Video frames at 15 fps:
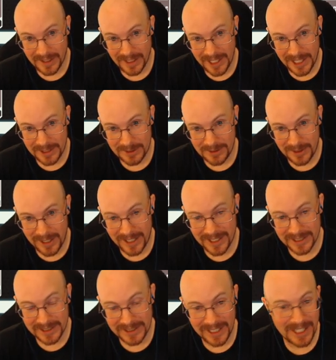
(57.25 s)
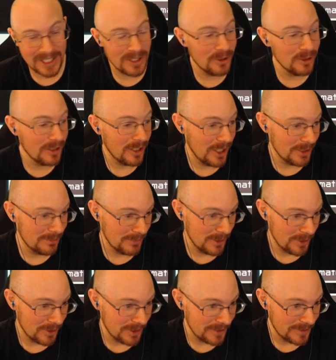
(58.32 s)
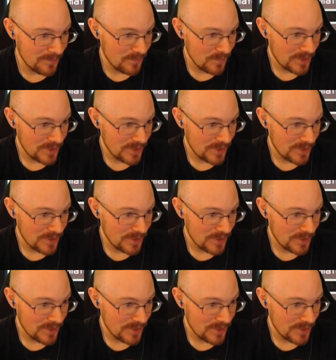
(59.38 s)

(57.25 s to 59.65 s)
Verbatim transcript: and created a Lego lawnmower